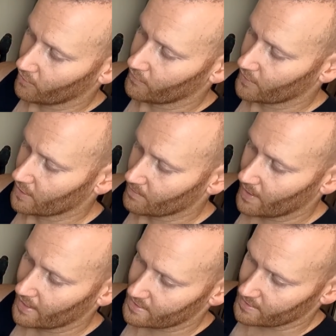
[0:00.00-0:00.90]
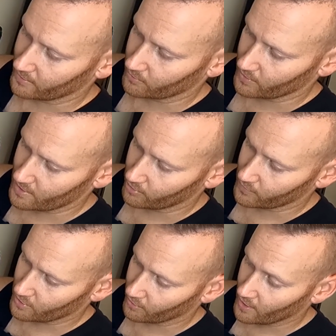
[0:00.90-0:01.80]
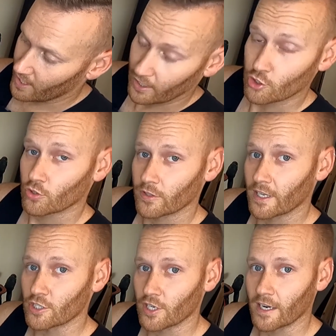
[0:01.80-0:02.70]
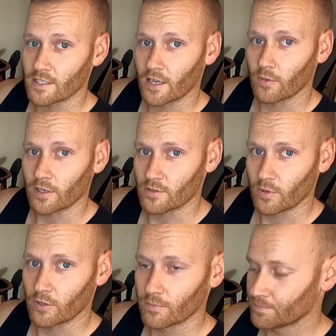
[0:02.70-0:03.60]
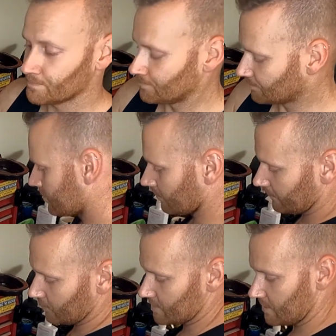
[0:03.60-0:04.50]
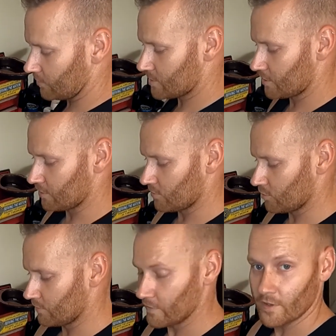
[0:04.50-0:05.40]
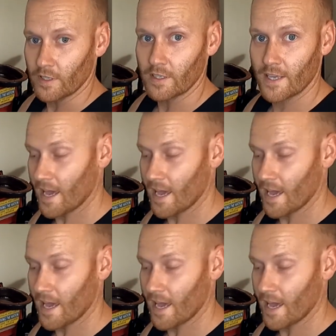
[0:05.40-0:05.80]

of the master cylinder itself. So ensure that you change that one as well. So first step, we're just going to remove the